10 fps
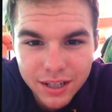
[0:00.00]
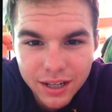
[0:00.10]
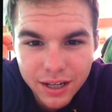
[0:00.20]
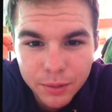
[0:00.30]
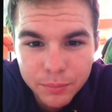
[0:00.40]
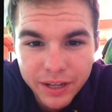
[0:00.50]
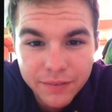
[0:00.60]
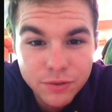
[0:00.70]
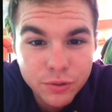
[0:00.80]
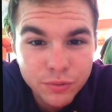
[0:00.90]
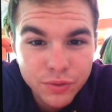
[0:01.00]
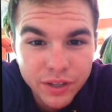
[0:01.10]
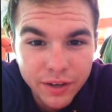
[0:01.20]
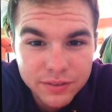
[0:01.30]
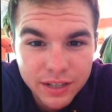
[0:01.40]
But after the
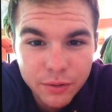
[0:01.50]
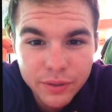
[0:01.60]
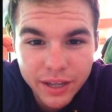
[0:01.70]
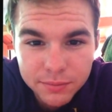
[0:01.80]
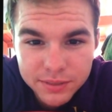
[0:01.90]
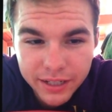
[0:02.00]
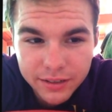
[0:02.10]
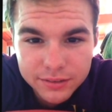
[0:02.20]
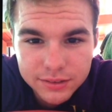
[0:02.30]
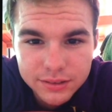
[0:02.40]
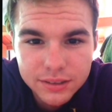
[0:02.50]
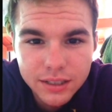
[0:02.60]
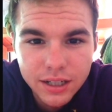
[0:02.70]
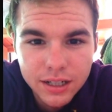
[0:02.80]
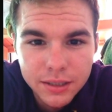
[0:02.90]
Eiffel Tower, we came down
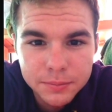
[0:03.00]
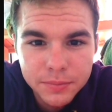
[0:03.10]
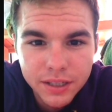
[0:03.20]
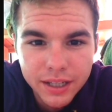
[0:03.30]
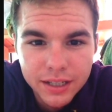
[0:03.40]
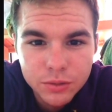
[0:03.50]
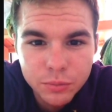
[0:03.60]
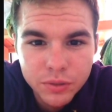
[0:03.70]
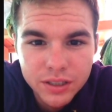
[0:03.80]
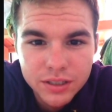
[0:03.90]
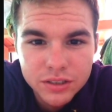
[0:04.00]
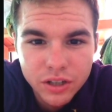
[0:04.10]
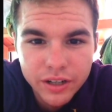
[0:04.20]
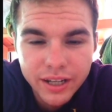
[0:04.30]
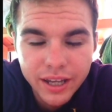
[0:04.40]
and we
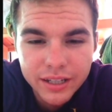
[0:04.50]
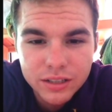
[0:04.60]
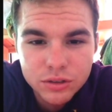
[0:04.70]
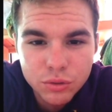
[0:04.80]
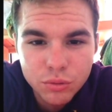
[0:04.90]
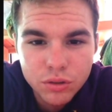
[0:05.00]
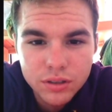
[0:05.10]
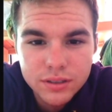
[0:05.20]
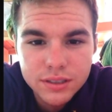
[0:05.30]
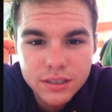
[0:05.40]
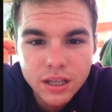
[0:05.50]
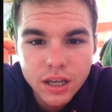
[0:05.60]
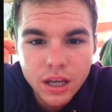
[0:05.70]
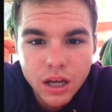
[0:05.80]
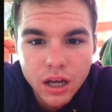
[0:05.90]
started heading towards
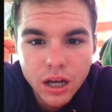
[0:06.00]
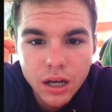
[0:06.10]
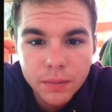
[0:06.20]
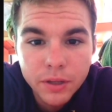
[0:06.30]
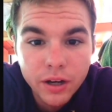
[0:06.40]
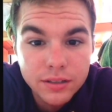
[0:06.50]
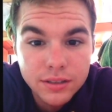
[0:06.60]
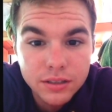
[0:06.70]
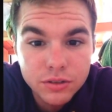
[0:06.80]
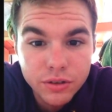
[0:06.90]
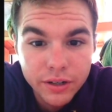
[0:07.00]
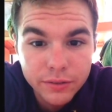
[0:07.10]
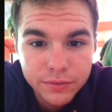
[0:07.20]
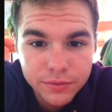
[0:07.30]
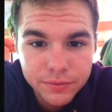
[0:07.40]
the Arc de
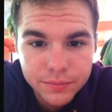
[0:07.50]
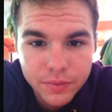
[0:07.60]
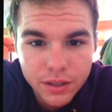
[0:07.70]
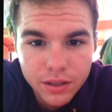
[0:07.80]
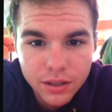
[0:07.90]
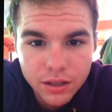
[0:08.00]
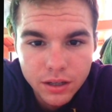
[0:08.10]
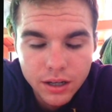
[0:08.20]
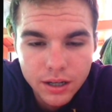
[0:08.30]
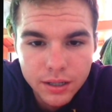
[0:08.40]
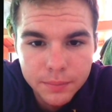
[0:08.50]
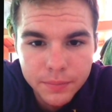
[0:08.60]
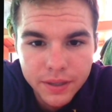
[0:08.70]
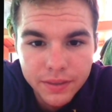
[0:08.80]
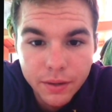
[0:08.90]
Triomphe.
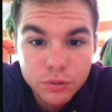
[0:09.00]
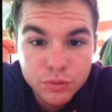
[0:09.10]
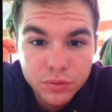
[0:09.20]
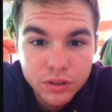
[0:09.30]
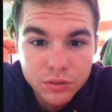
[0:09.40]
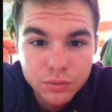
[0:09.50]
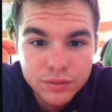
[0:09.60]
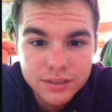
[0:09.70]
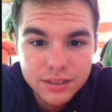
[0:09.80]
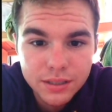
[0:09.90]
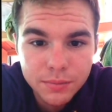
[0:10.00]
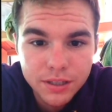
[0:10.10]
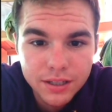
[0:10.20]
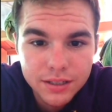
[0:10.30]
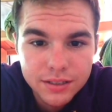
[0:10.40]
And that was really cool to see
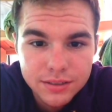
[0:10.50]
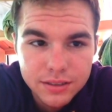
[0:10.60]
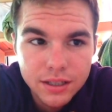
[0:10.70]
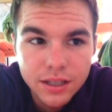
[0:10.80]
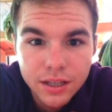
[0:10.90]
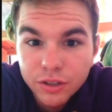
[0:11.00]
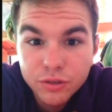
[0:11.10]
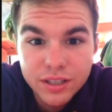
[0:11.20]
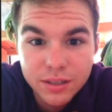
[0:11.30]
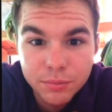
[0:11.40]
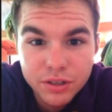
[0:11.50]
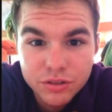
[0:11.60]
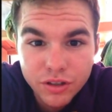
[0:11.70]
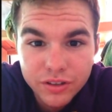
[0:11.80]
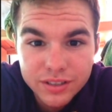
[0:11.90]
because you see it in pictures
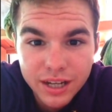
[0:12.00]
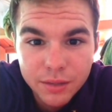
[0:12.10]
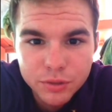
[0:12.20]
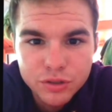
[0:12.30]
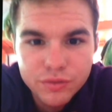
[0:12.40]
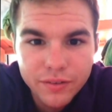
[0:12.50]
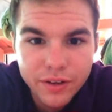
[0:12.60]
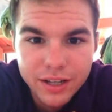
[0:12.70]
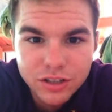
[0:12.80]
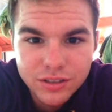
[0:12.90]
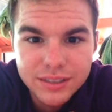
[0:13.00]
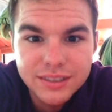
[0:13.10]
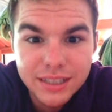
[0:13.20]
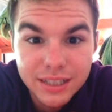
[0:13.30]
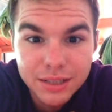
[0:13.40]
all the time, but you never actually
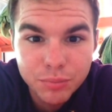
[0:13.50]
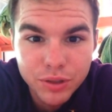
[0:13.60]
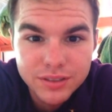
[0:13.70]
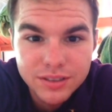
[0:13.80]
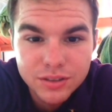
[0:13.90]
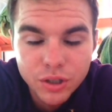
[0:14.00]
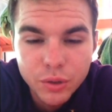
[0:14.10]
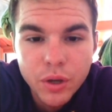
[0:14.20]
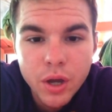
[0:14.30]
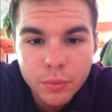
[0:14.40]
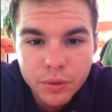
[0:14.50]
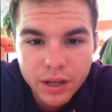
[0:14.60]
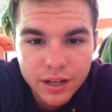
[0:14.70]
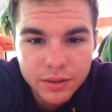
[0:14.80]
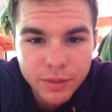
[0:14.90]
see it in person. So we
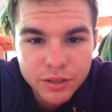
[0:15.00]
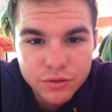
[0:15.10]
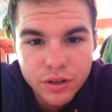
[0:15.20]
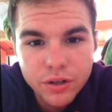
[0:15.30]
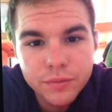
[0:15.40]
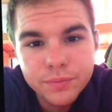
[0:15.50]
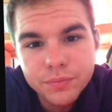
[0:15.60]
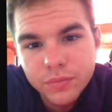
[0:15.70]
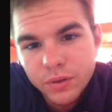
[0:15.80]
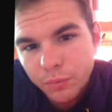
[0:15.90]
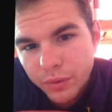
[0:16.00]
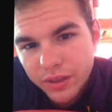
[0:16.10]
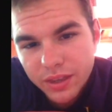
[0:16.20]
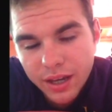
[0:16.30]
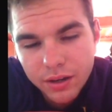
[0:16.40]
got on the metro,
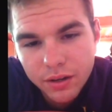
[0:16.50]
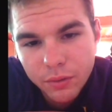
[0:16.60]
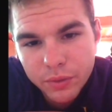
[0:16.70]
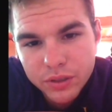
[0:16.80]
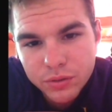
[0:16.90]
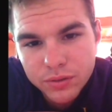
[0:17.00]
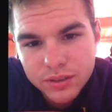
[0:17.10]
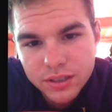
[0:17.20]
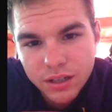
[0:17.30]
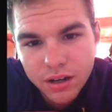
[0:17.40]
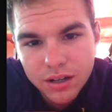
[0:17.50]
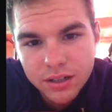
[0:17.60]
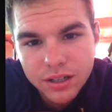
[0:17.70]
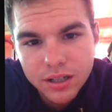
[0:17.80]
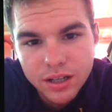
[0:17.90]
went towards the
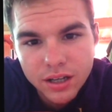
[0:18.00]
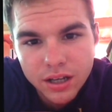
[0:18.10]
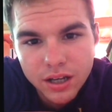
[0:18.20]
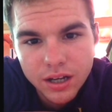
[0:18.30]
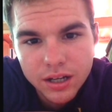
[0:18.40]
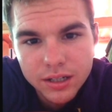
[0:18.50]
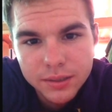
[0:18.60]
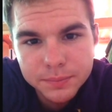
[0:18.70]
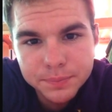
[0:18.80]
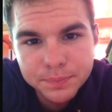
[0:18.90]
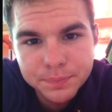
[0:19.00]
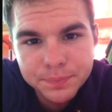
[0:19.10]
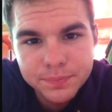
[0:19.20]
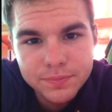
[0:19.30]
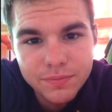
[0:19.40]
Arc, and
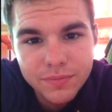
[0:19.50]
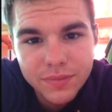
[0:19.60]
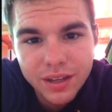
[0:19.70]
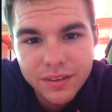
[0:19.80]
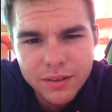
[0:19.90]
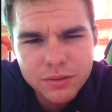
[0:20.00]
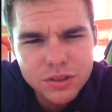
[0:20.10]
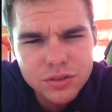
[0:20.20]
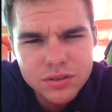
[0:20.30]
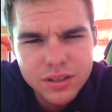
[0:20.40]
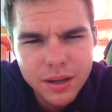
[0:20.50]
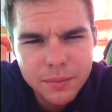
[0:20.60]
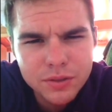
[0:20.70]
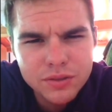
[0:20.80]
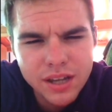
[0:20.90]
that was just, I mean,
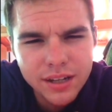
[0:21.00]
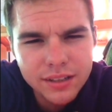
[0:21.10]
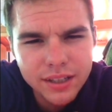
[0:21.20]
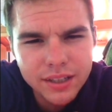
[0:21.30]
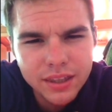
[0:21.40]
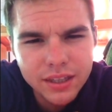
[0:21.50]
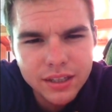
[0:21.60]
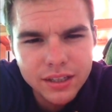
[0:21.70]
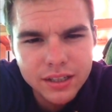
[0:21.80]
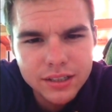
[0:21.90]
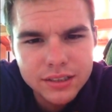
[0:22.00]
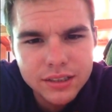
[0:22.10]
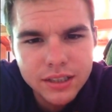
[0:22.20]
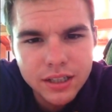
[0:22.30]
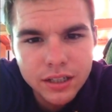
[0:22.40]
it was kind of like the
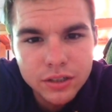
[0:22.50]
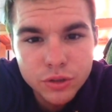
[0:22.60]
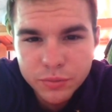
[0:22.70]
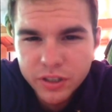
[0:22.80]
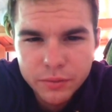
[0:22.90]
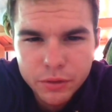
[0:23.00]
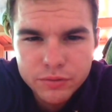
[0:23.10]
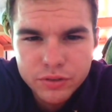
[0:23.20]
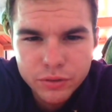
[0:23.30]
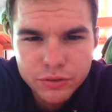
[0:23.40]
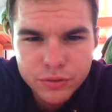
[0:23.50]
Tomb of the Unknown Soldier in